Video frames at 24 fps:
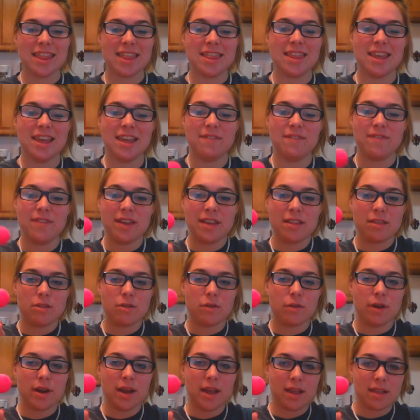the
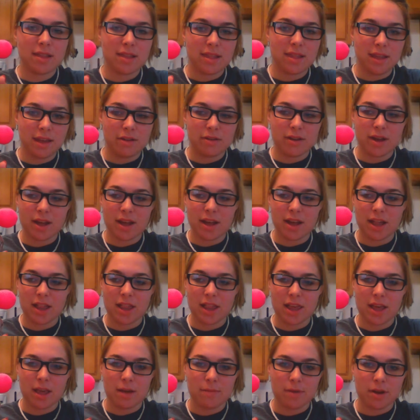Victoria's Secret
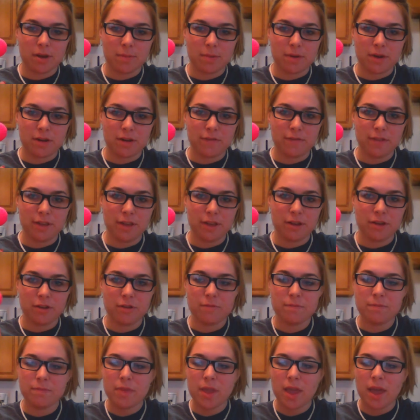Glamour Perfume.